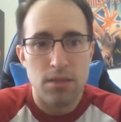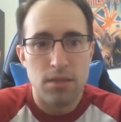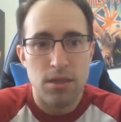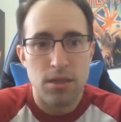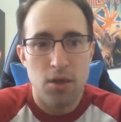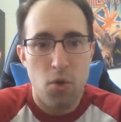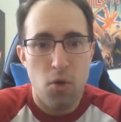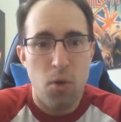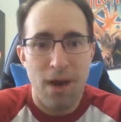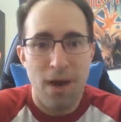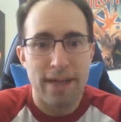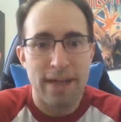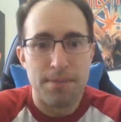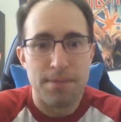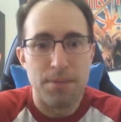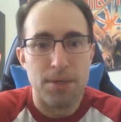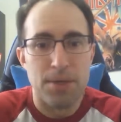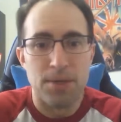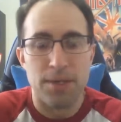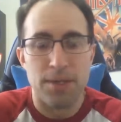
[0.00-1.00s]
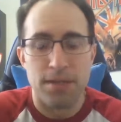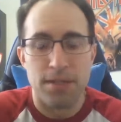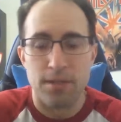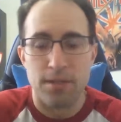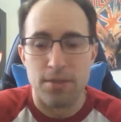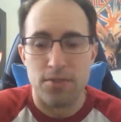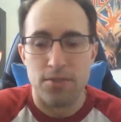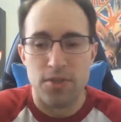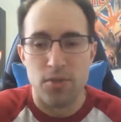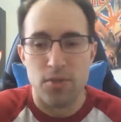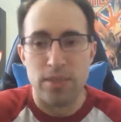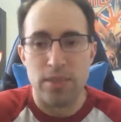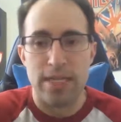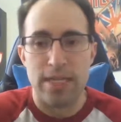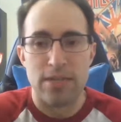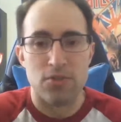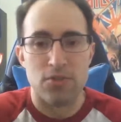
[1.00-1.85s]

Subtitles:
a quiet period until we get